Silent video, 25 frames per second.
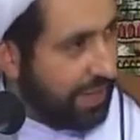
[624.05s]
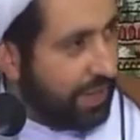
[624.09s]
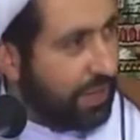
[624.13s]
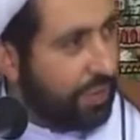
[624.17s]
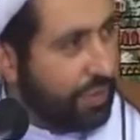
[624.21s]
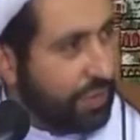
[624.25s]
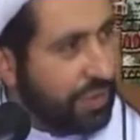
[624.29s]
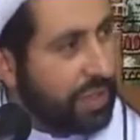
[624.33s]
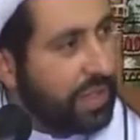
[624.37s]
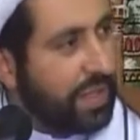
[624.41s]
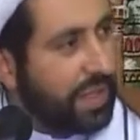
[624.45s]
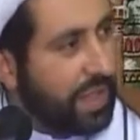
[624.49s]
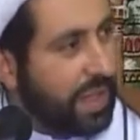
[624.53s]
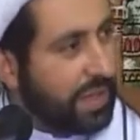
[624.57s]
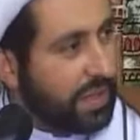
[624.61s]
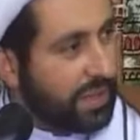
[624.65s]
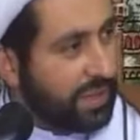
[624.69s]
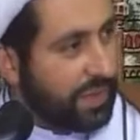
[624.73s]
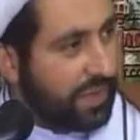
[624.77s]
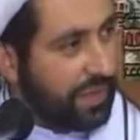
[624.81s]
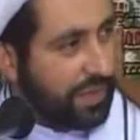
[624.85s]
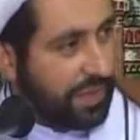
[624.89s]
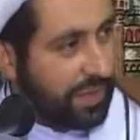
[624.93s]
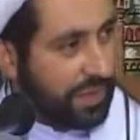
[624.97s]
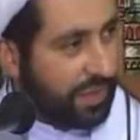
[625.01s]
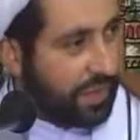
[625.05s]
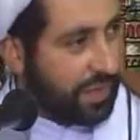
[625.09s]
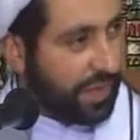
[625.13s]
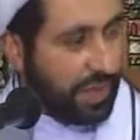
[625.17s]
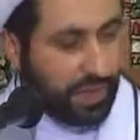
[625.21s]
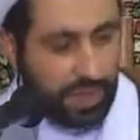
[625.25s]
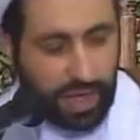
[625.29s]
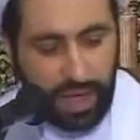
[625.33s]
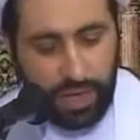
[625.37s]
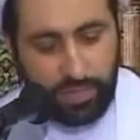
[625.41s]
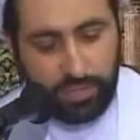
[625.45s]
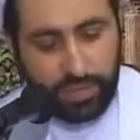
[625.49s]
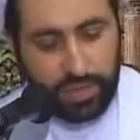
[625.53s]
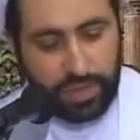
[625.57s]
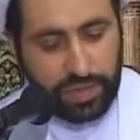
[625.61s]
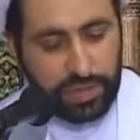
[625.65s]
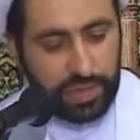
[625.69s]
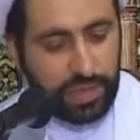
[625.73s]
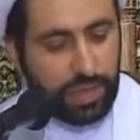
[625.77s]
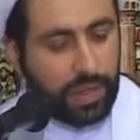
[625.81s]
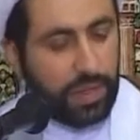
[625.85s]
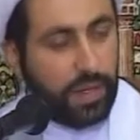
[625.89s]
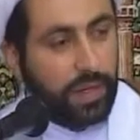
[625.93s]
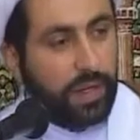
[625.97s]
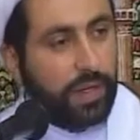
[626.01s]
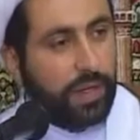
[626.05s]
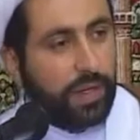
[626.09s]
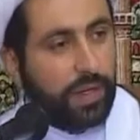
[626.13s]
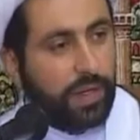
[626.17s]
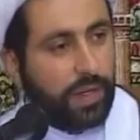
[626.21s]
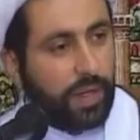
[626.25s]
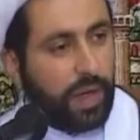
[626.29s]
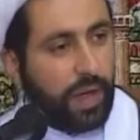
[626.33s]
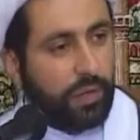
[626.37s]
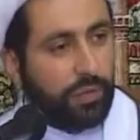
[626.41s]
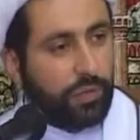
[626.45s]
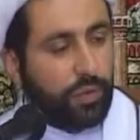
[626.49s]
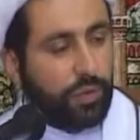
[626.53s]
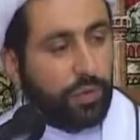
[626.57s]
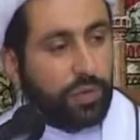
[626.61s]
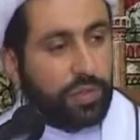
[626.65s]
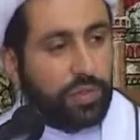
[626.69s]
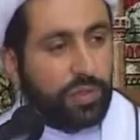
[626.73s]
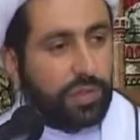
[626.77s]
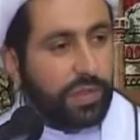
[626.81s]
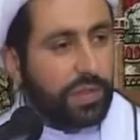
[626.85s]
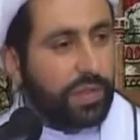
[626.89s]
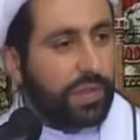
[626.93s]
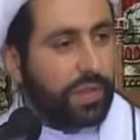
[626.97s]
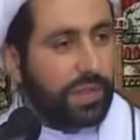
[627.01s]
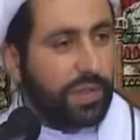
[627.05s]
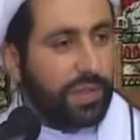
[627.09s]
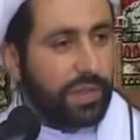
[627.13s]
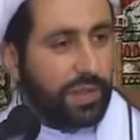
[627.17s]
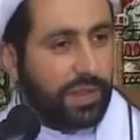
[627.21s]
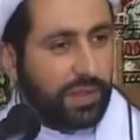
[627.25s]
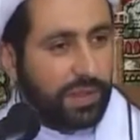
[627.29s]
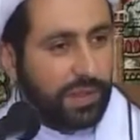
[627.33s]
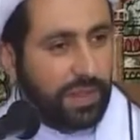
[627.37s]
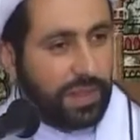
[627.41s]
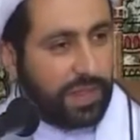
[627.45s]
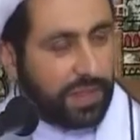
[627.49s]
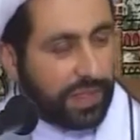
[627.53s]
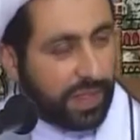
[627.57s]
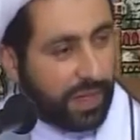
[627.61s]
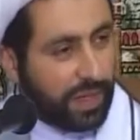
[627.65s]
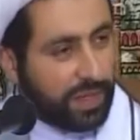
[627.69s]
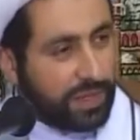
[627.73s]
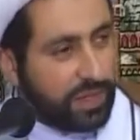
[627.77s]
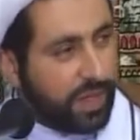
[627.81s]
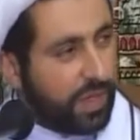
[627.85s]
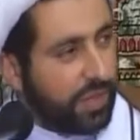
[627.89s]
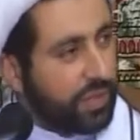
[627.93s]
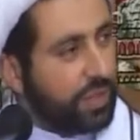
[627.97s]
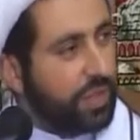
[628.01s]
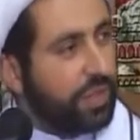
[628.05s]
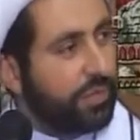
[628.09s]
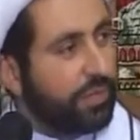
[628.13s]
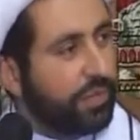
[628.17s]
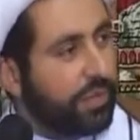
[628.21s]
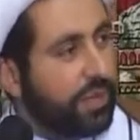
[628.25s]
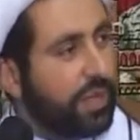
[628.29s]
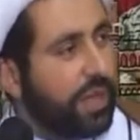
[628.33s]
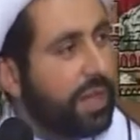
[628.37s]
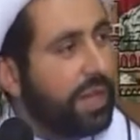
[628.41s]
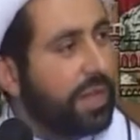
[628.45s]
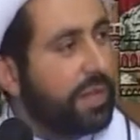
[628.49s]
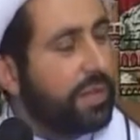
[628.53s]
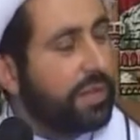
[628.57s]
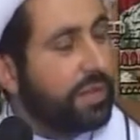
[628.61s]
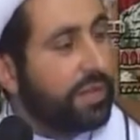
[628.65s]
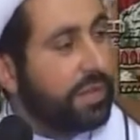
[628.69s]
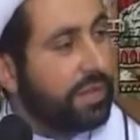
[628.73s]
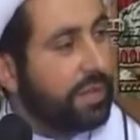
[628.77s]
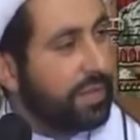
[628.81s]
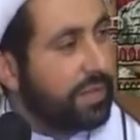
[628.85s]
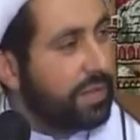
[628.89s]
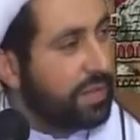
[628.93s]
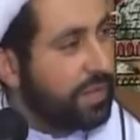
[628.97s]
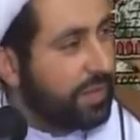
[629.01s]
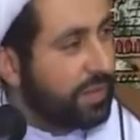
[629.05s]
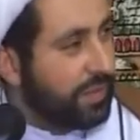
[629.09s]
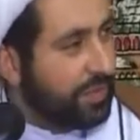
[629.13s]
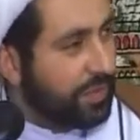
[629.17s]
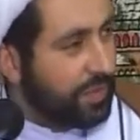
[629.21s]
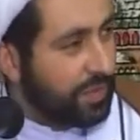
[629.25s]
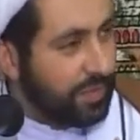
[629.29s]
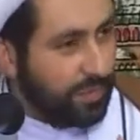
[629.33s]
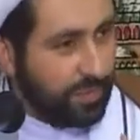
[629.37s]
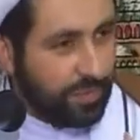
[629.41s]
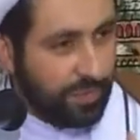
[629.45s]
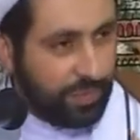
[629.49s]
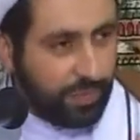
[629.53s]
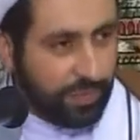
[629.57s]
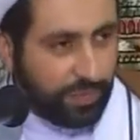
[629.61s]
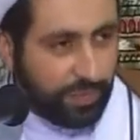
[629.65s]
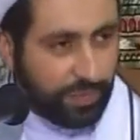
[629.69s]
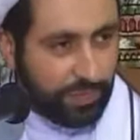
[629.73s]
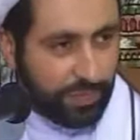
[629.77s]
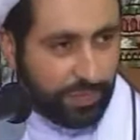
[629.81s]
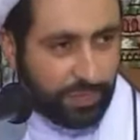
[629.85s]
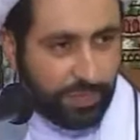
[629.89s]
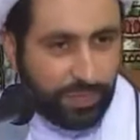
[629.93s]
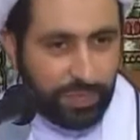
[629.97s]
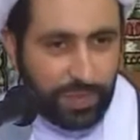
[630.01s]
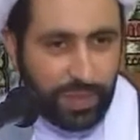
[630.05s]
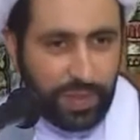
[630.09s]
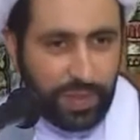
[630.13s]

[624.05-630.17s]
you see that they have this. Of course, details are different. Some